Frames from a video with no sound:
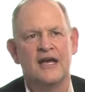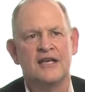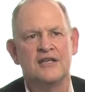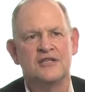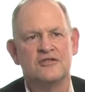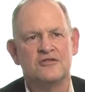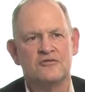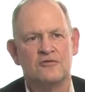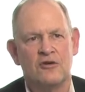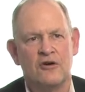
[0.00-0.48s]

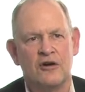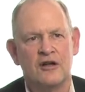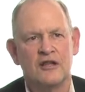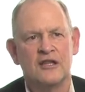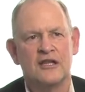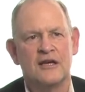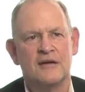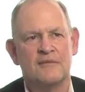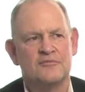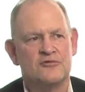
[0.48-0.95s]
is
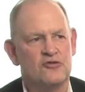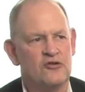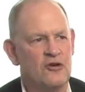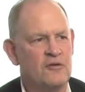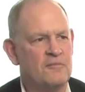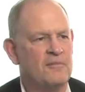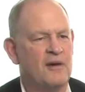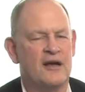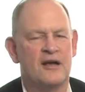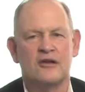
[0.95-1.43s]
strongly
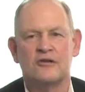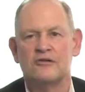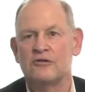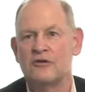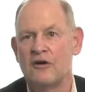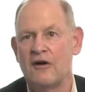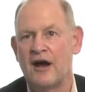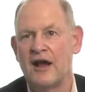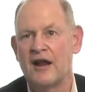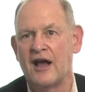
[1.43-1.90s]
absorbed by
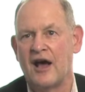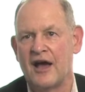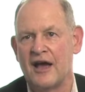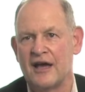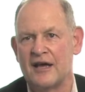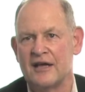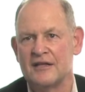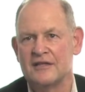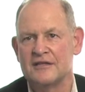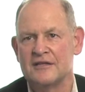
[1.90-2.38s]
chloride
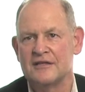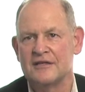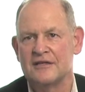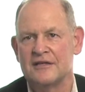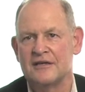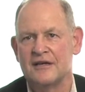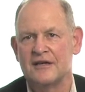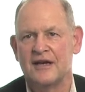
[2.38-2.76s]
ions.